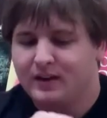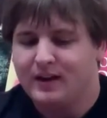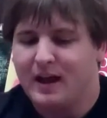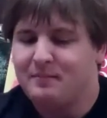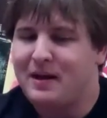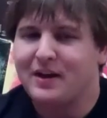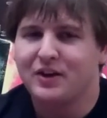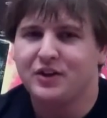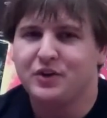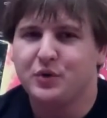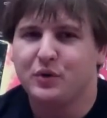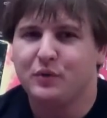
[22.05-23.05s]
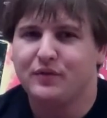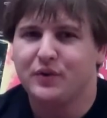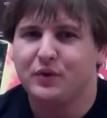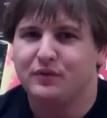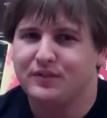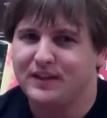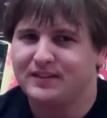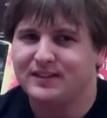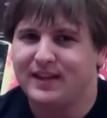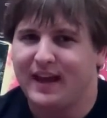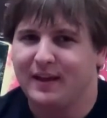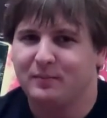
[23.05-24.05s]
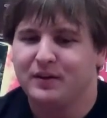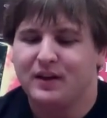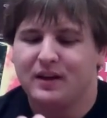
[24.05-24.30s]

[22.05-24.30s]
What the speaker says: Now, I'm not going to do a review of this game